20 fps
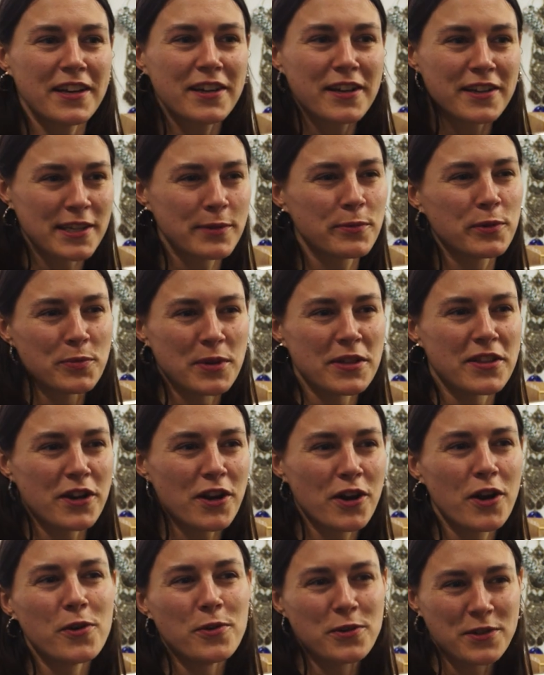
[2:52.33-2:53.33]
because it would be the
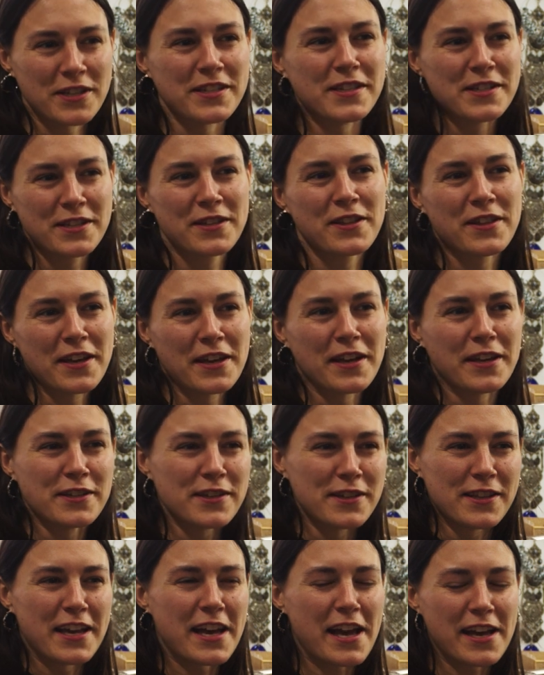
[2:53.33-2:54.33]
closest thing to
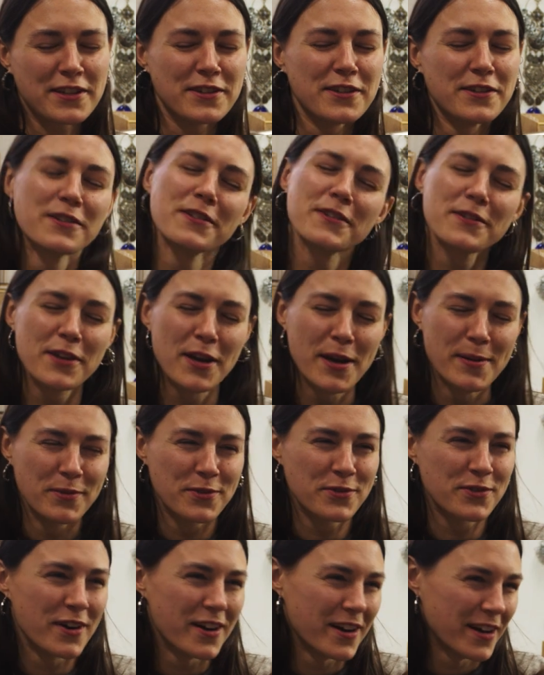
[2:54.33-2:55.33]
the essence that I'm
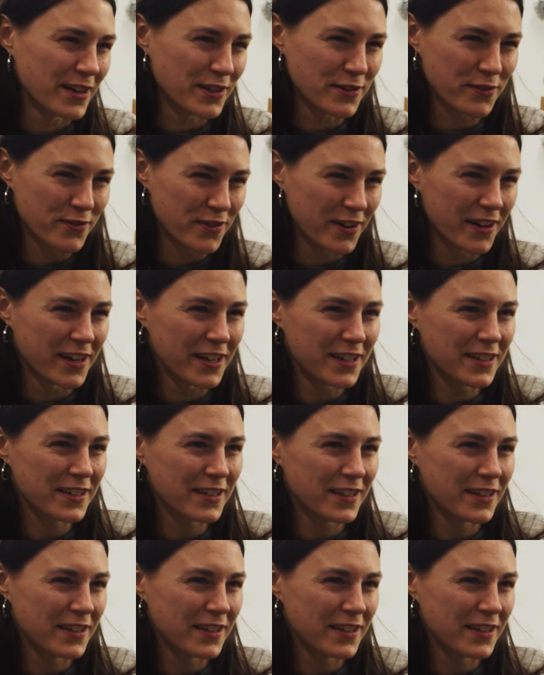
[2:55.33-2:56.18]
trying to find.